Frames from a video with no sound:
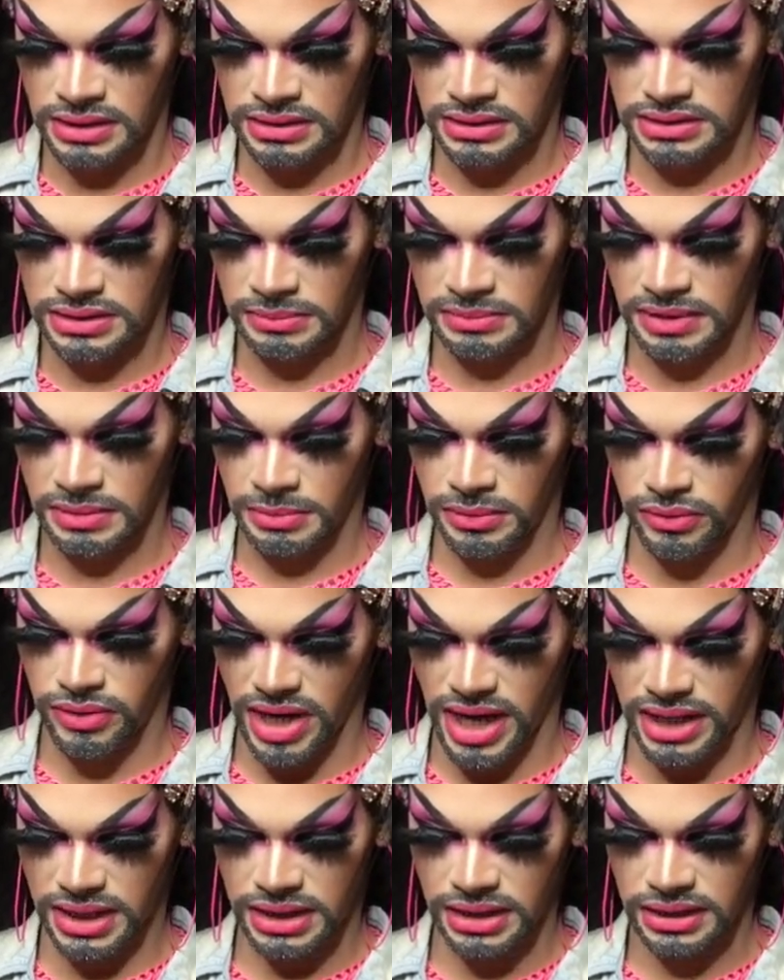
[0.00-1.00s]
something
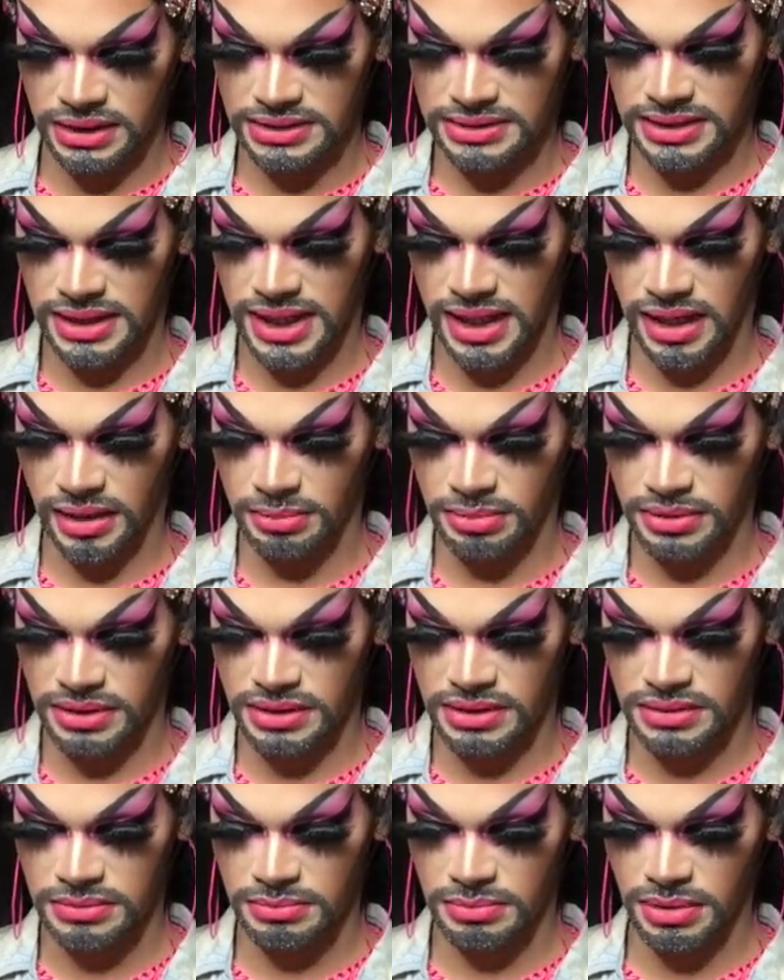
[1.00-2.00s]
miraculous to
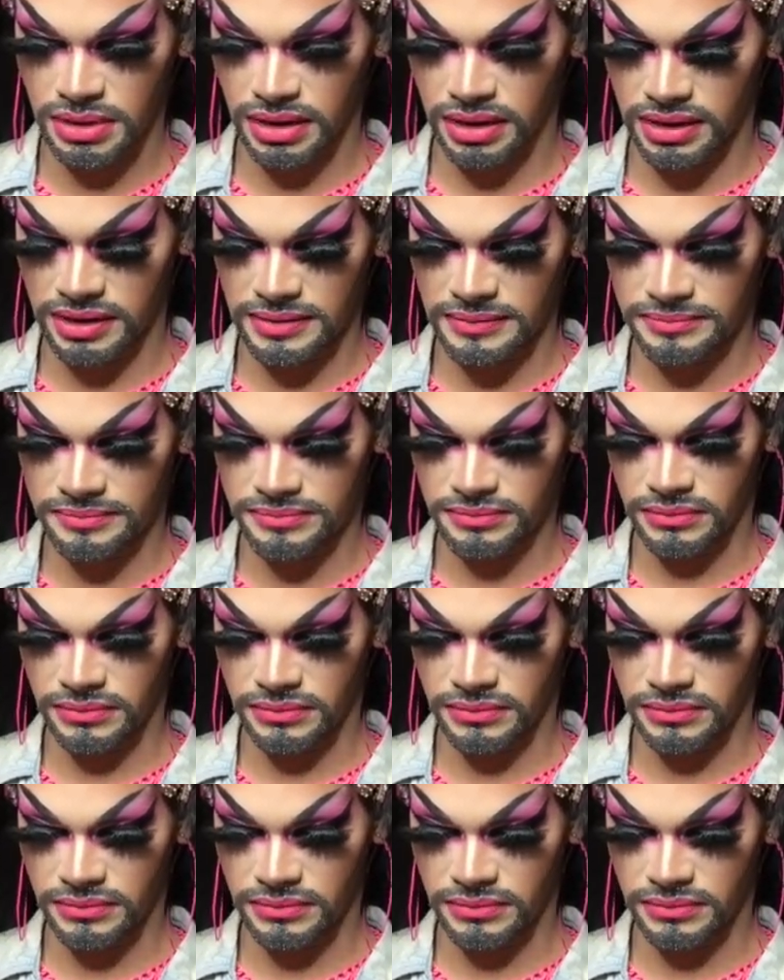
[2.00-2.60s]
happen but